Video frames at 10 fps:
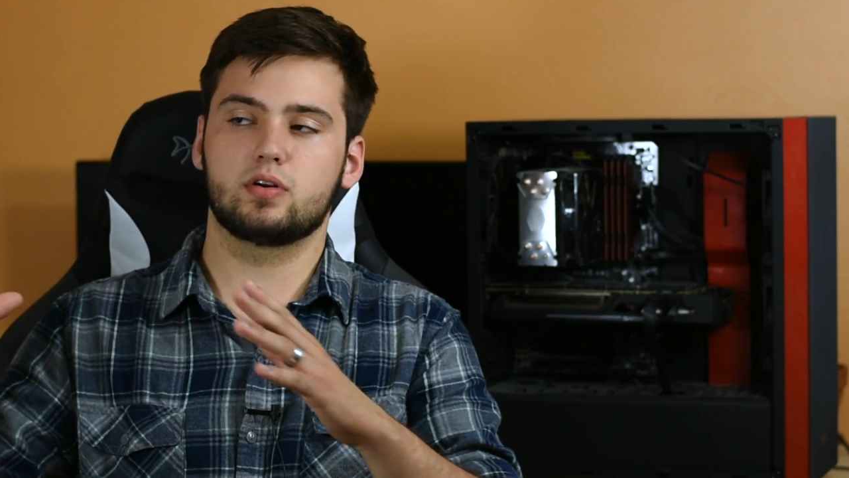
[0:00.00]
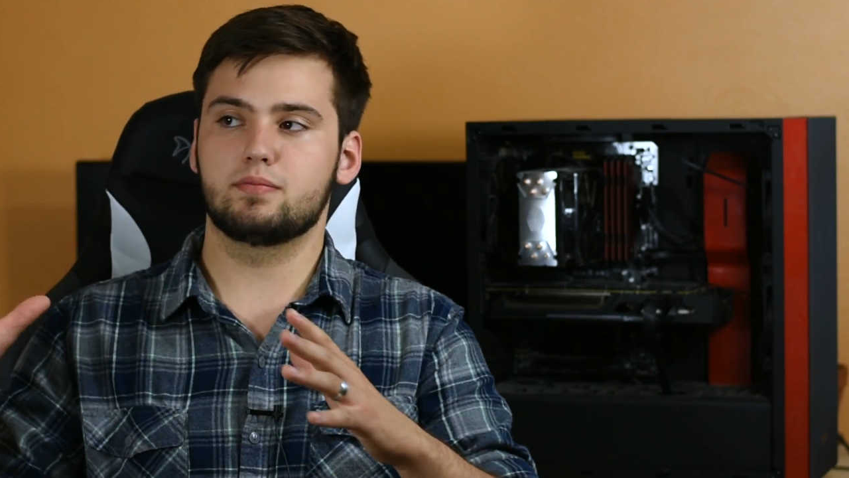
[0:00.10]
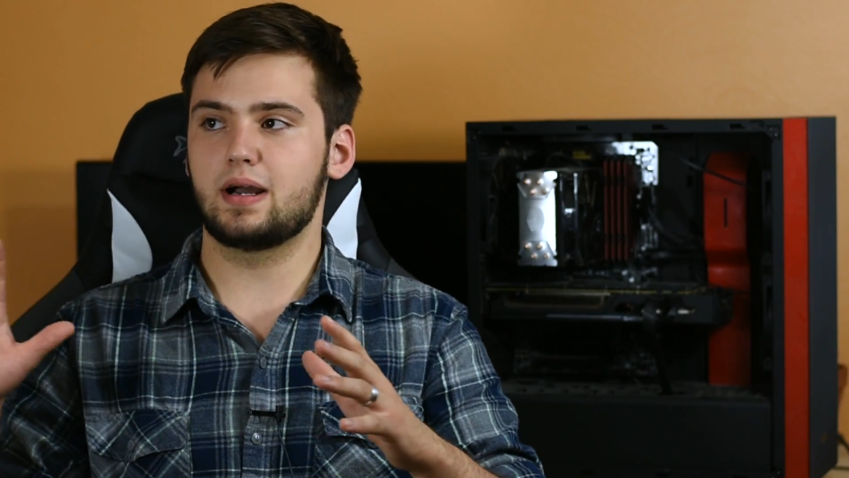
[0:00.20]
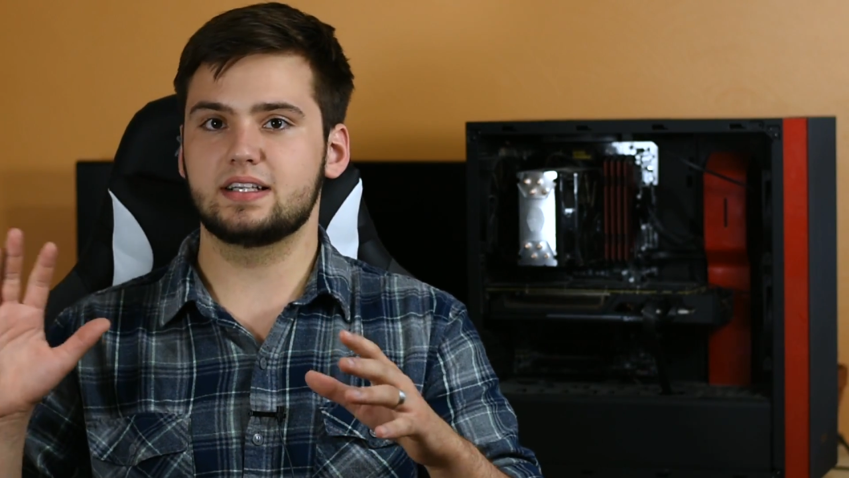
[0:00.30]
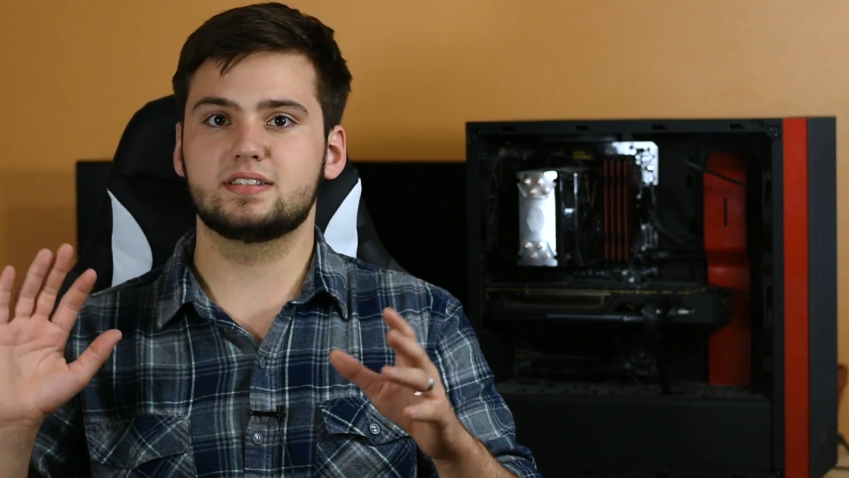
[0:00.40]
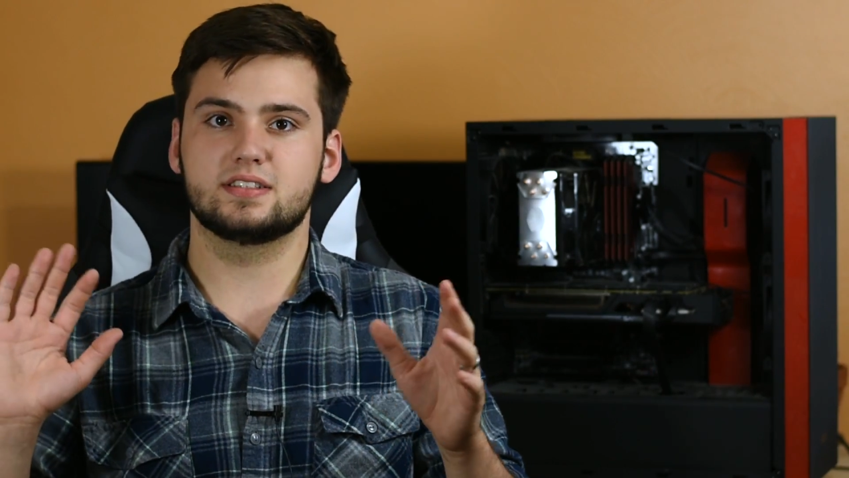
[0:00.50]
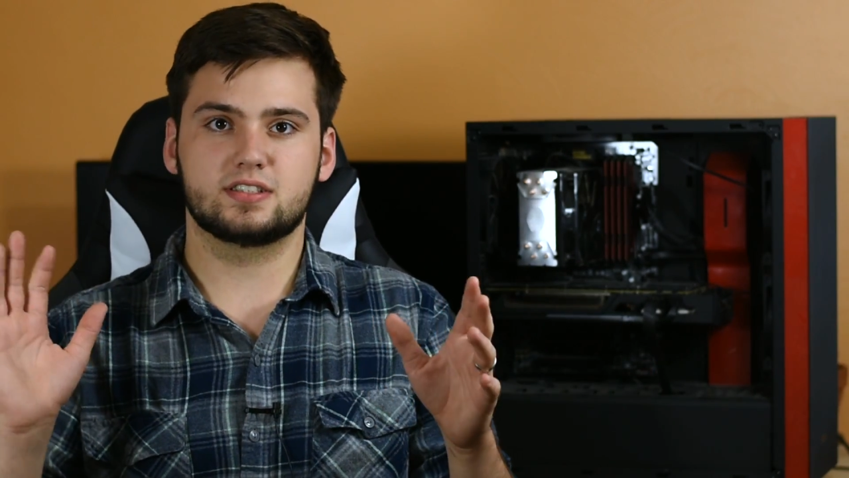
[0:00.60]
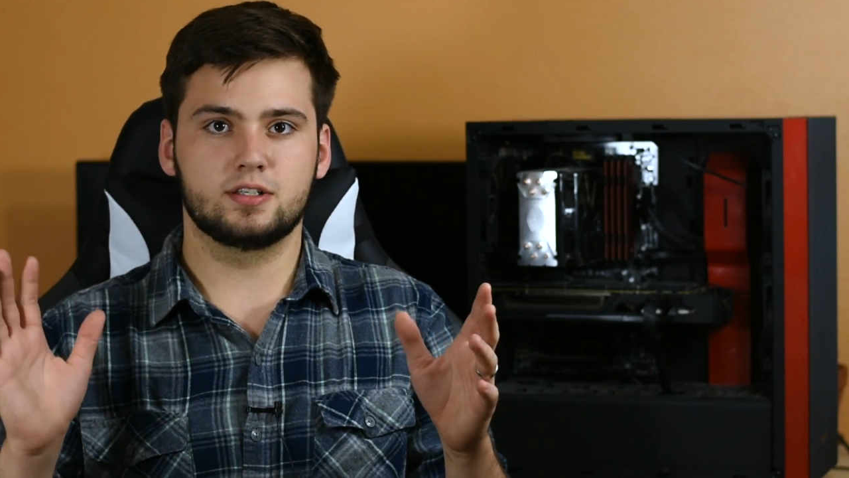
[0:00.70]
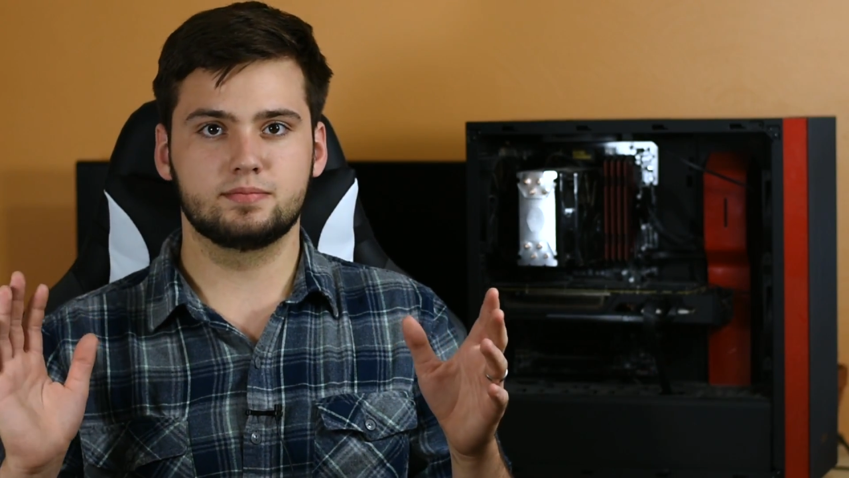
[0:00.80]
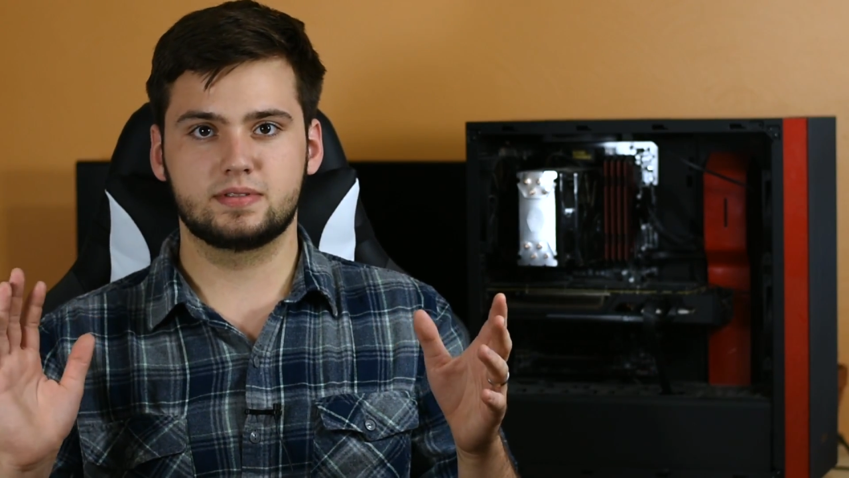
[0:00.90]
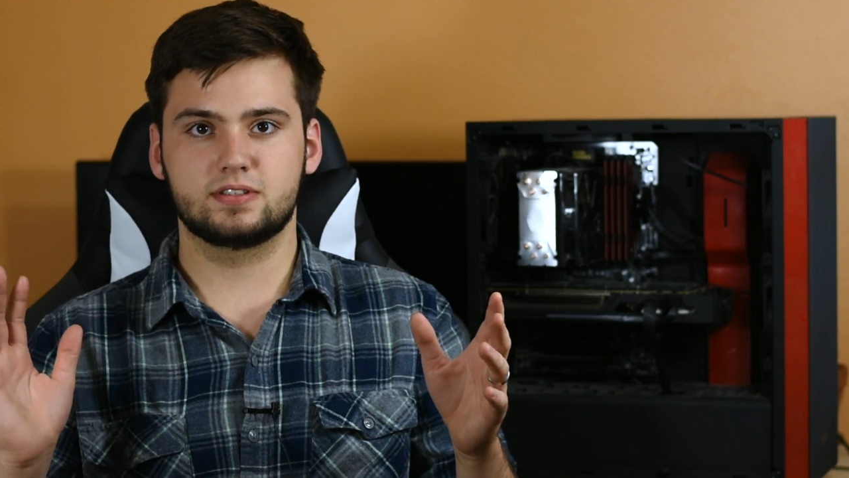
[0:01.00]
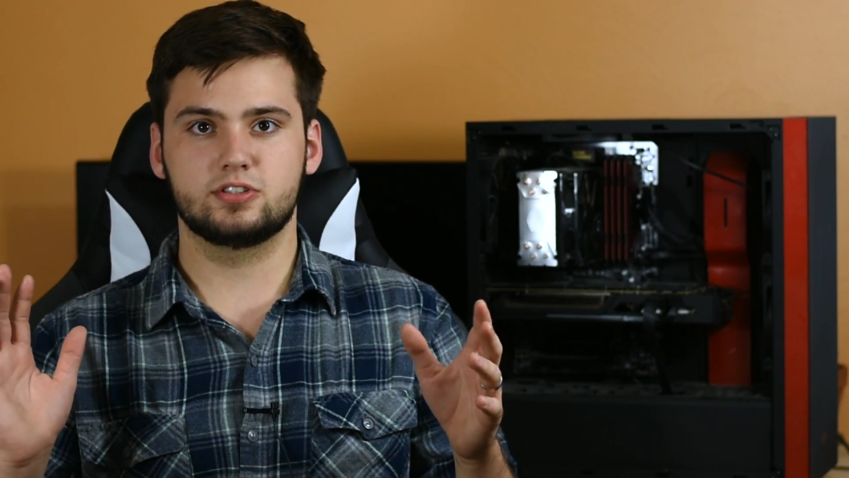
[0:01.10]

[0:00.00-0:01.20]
one of my systems